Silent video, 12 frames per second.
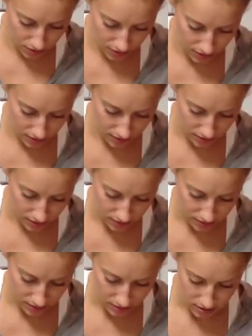oil
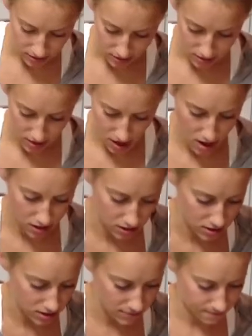
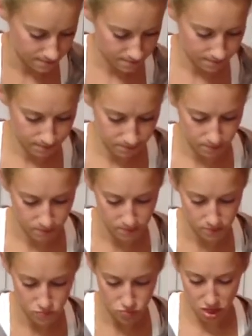
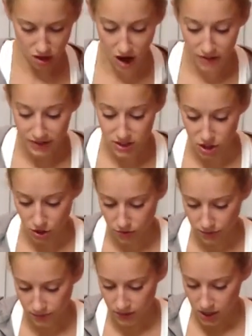on the stone.
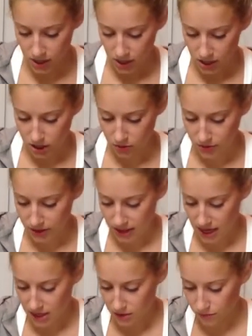And you want
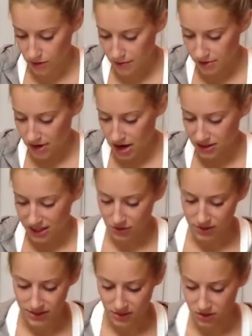to kind of roll it around. I know
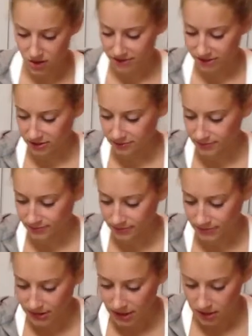it sounds awful,
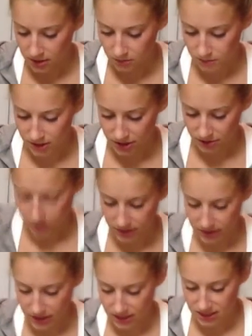but you
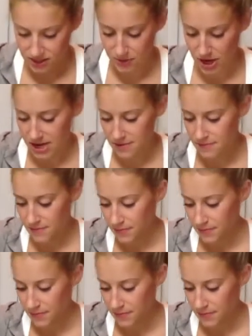really need to spread it.